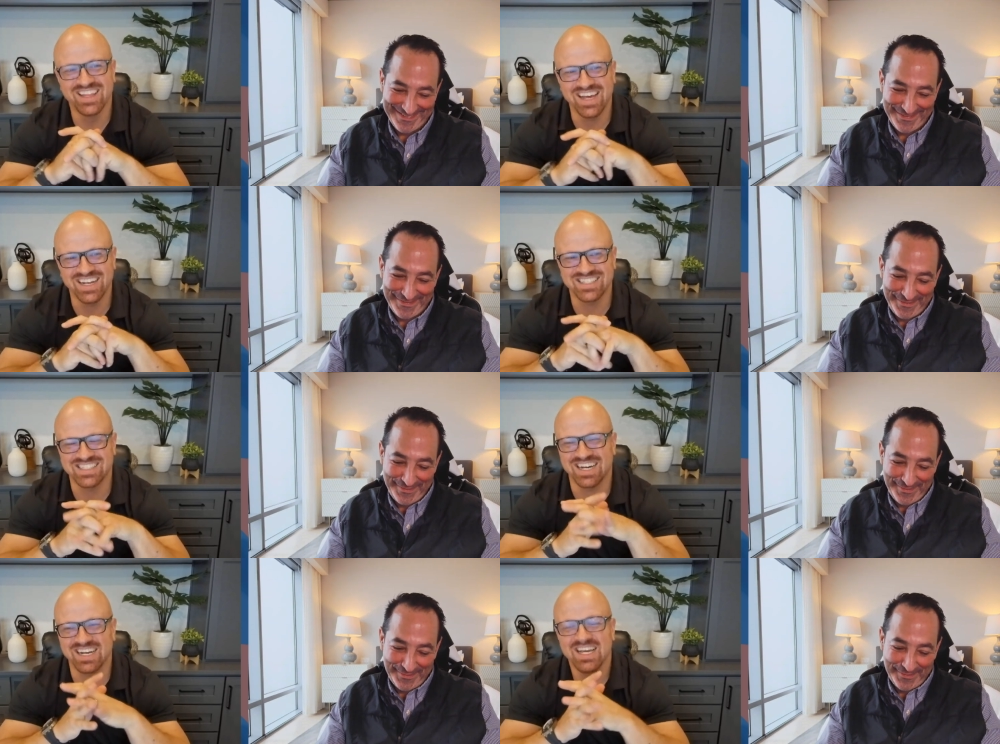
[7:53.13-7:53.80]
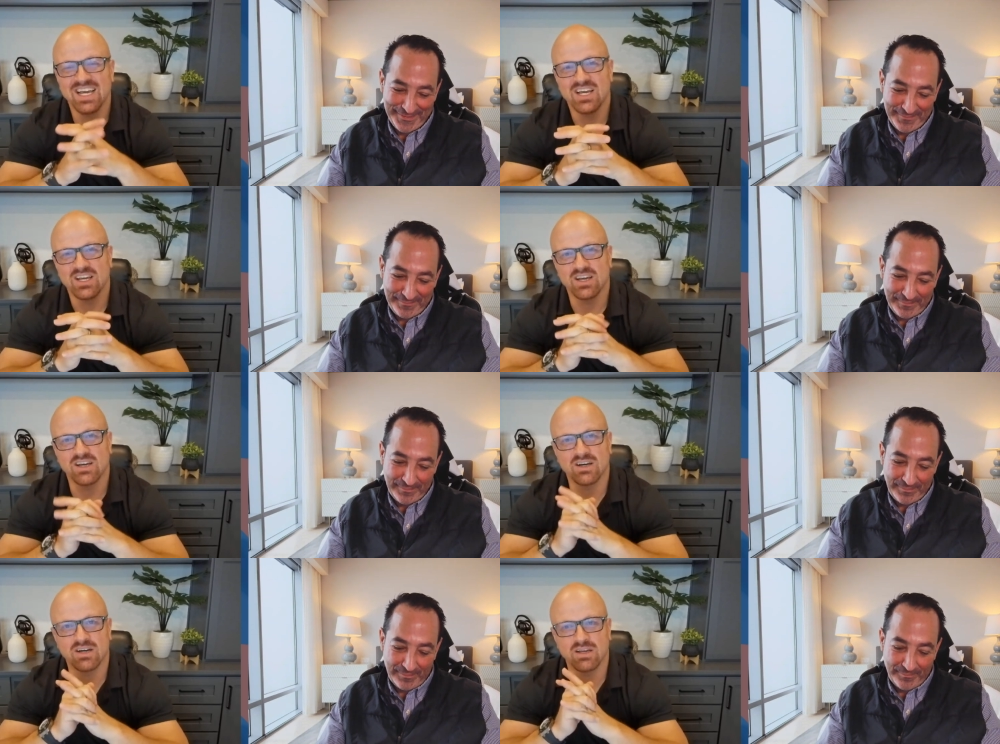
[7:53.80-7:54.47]
Speaker 1: that is not.
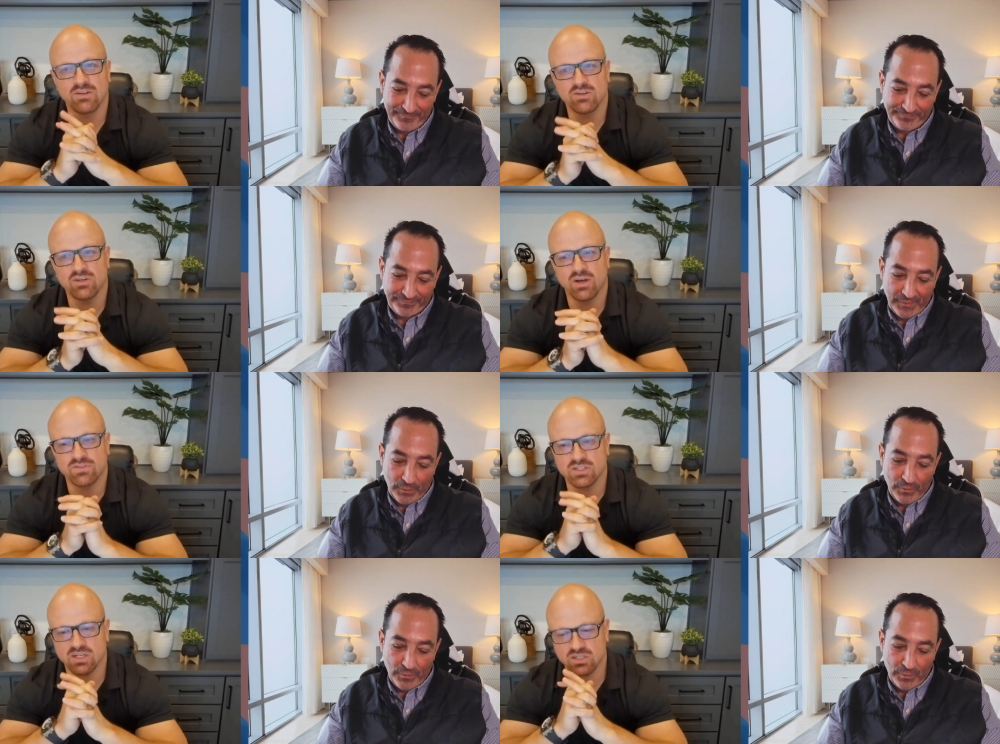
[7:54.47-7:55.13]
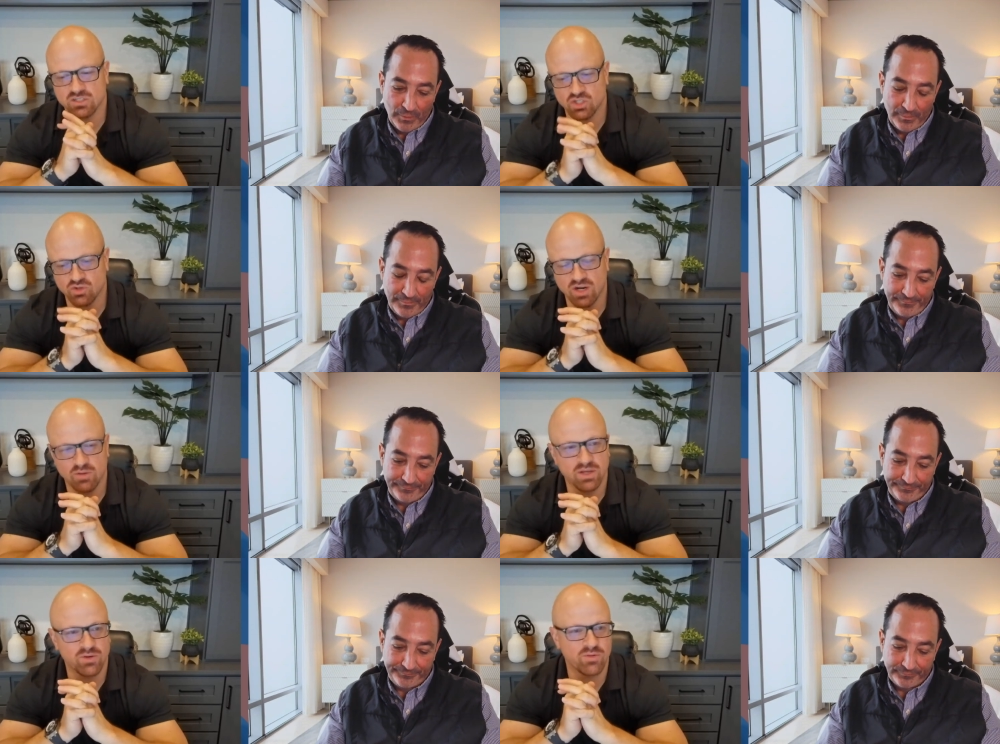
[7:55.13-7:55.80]
Uh, you'll have to talk to
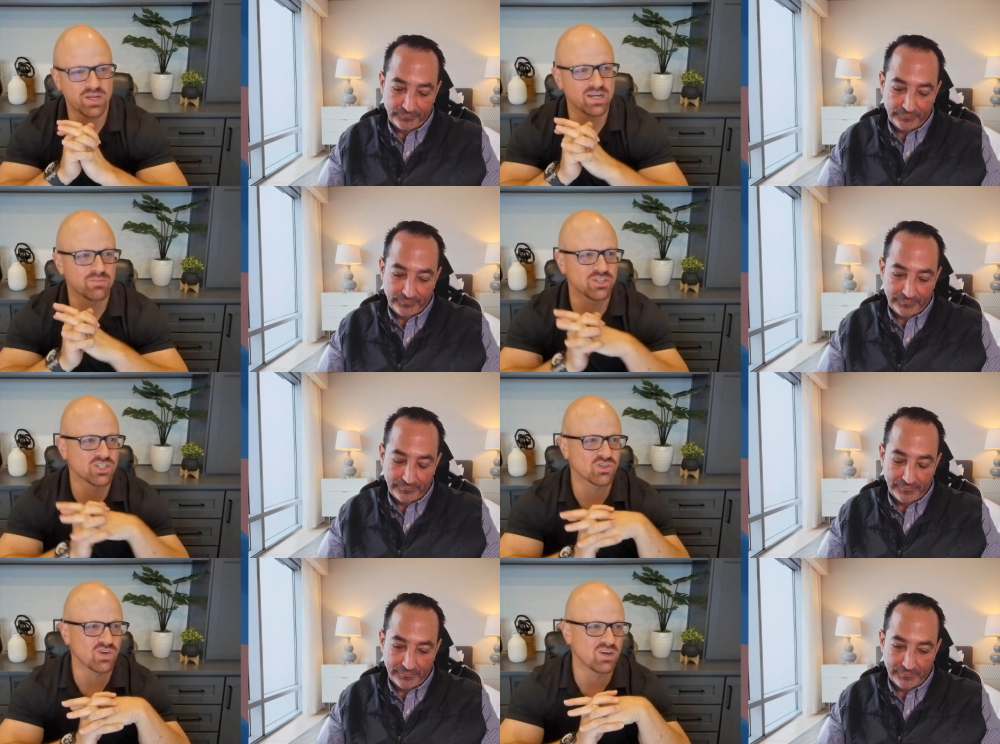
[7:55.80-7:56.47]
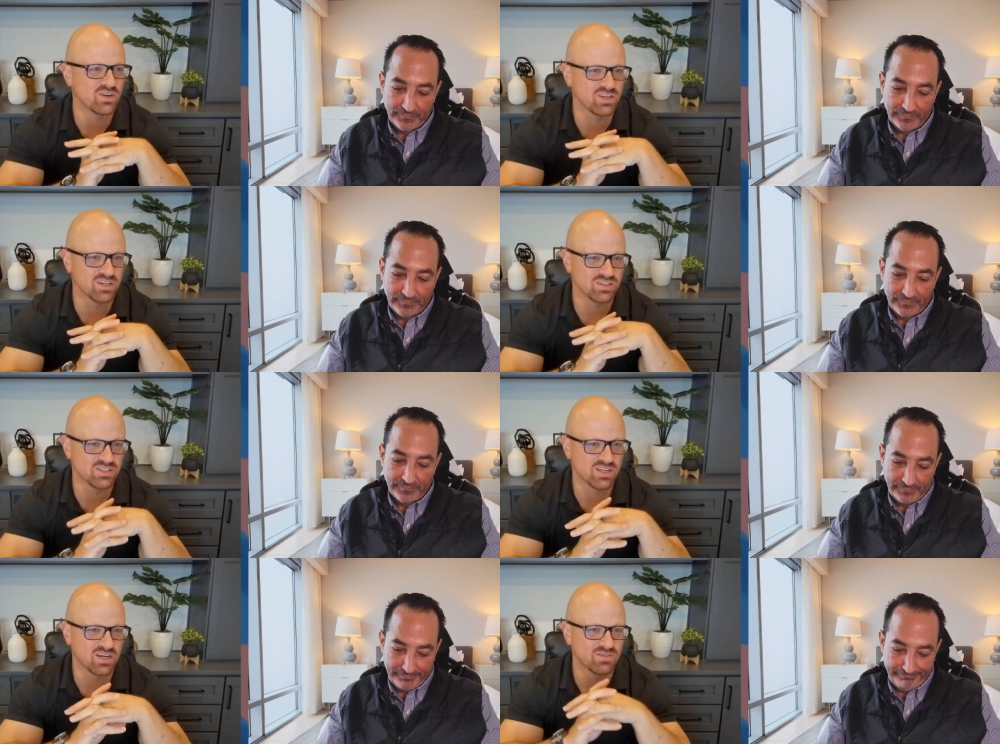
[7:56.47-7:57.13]
Shrout. By the way, we got to bring Shrout in on
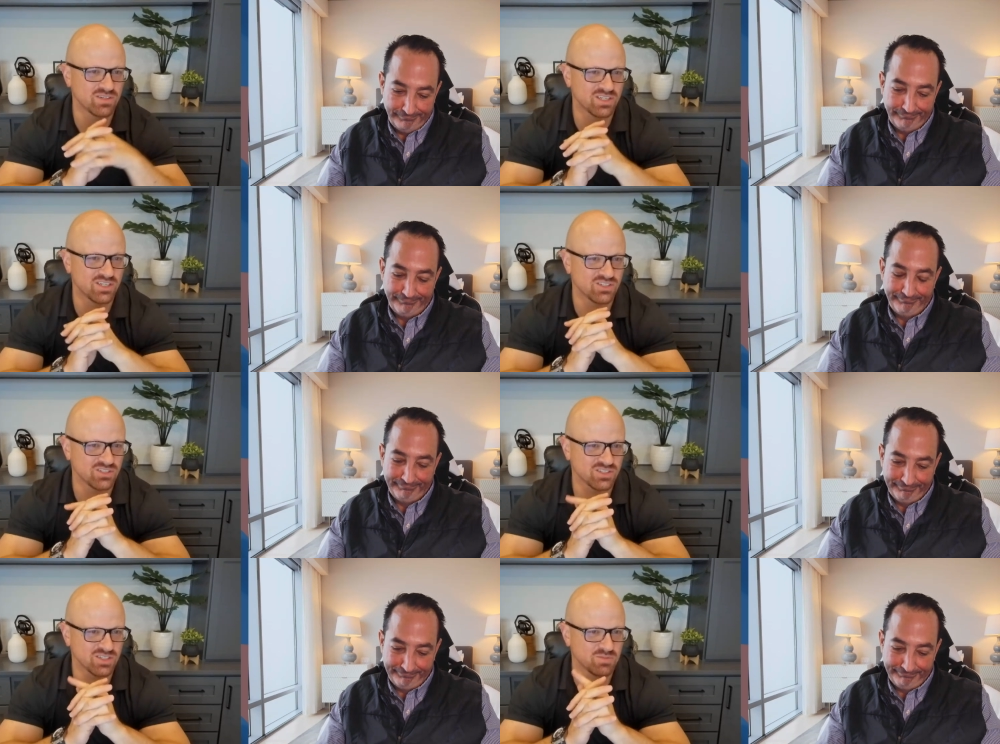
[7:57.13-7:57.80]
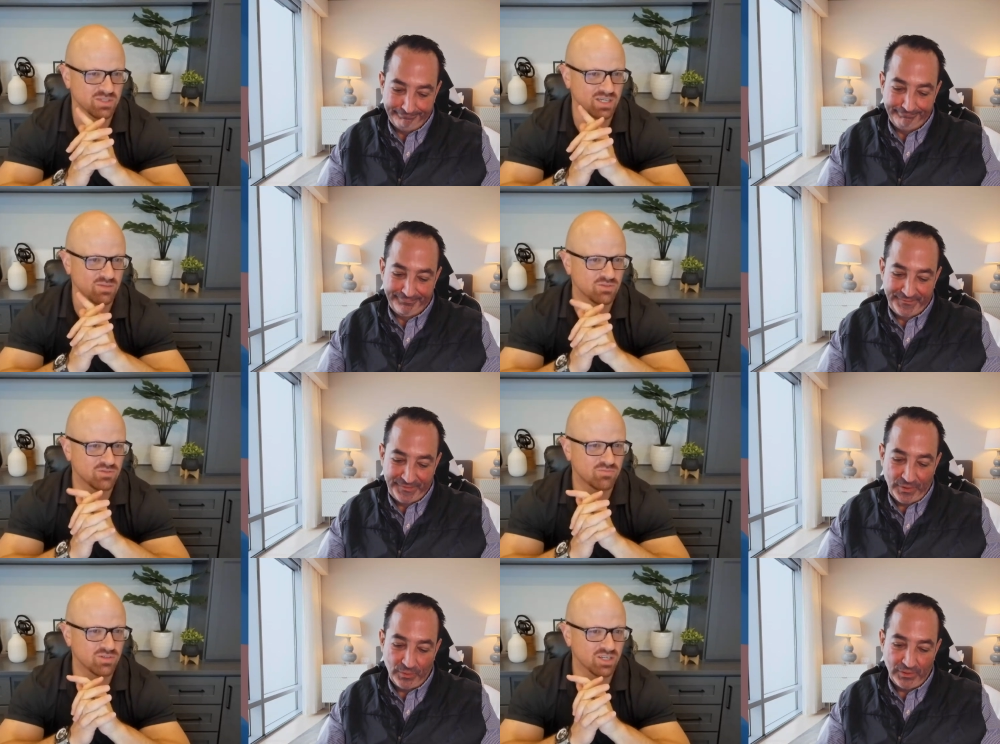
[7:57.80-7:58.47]
these conversations sometime.
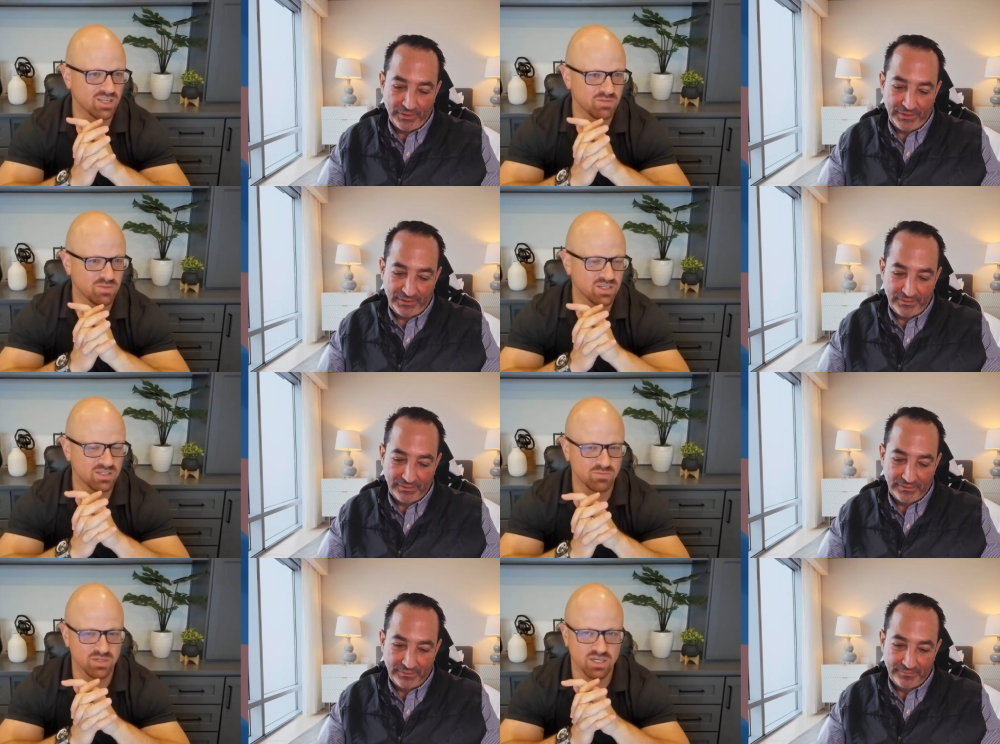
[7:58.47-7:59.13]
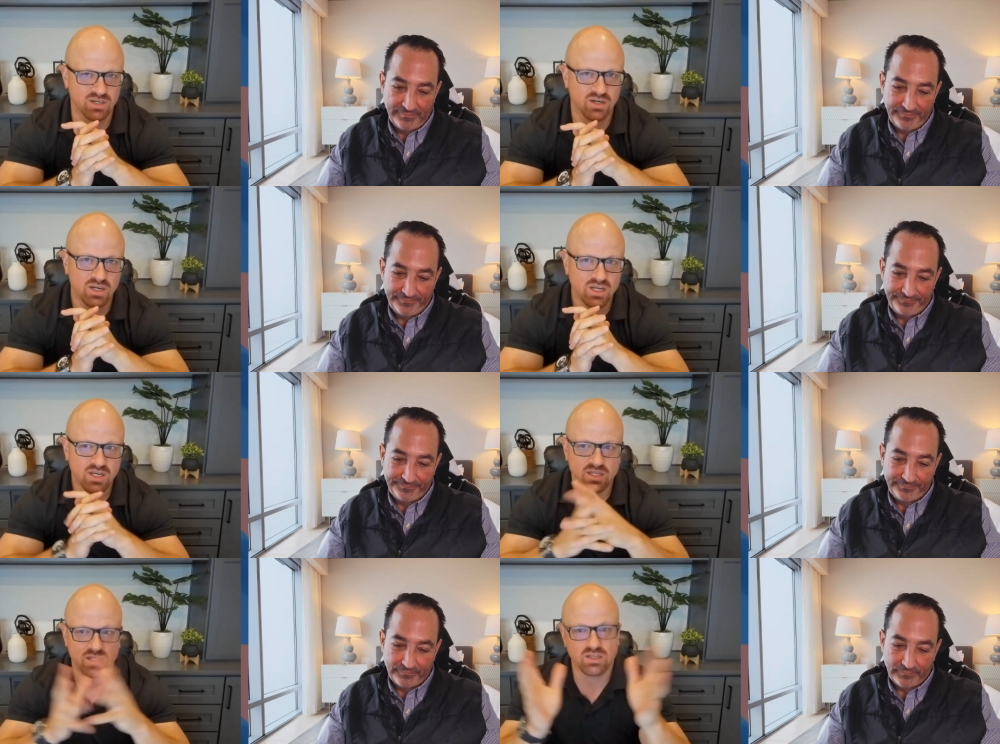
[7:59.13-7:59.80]
We'll totally. We are
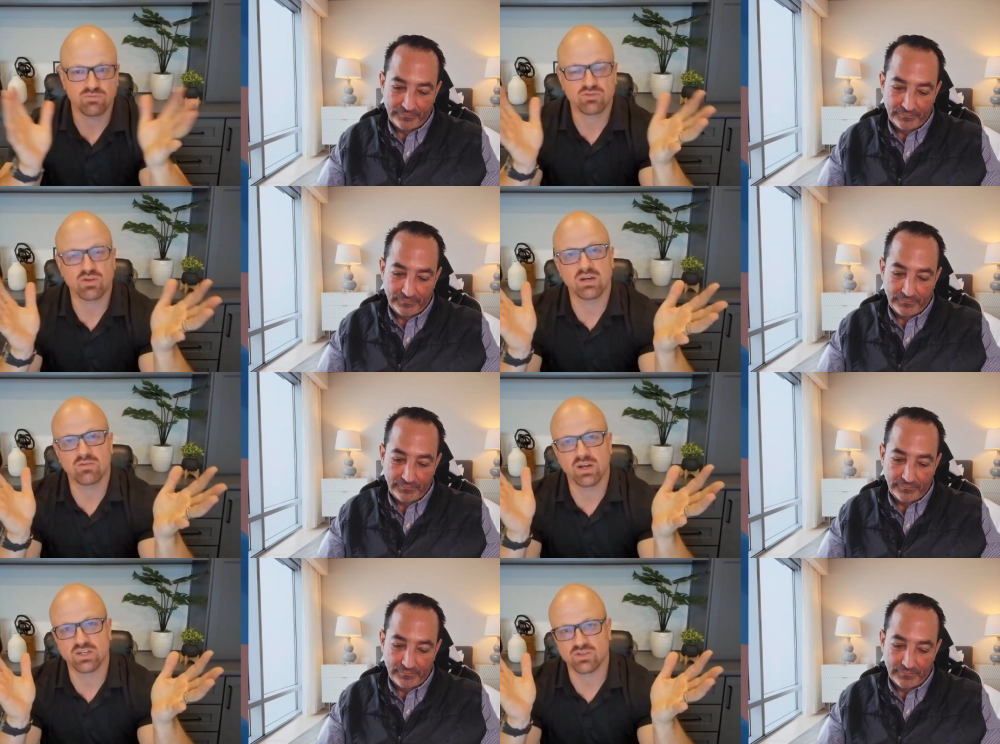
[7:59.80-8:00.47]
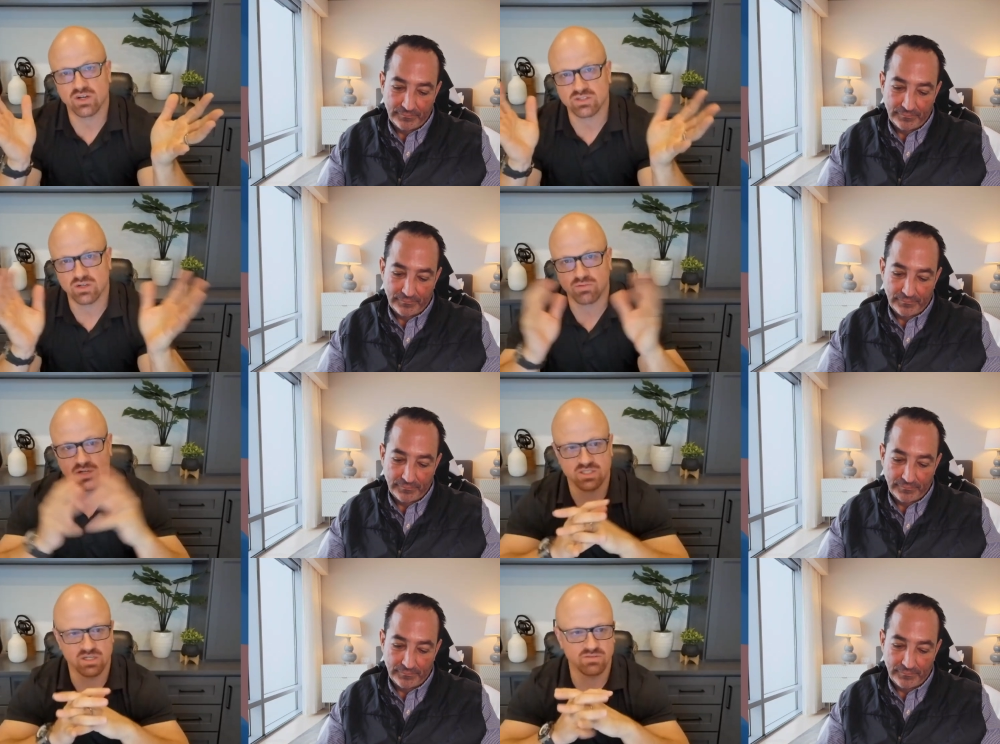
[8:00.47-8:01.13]
Shrout, Ryan Shrout's our
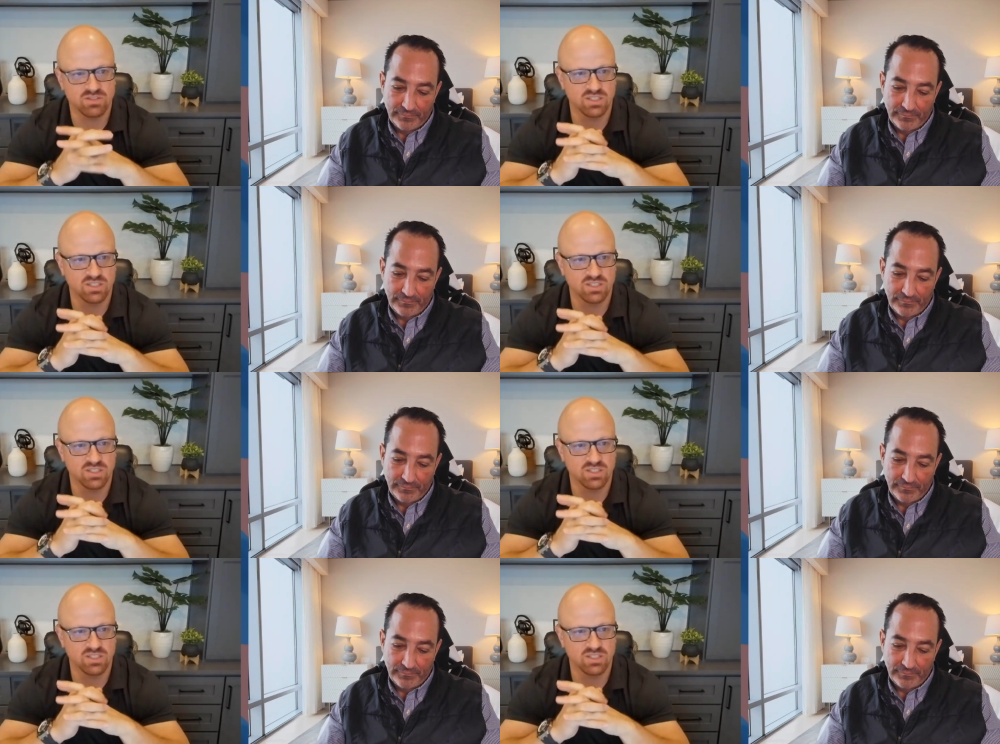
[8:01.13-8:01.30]
president of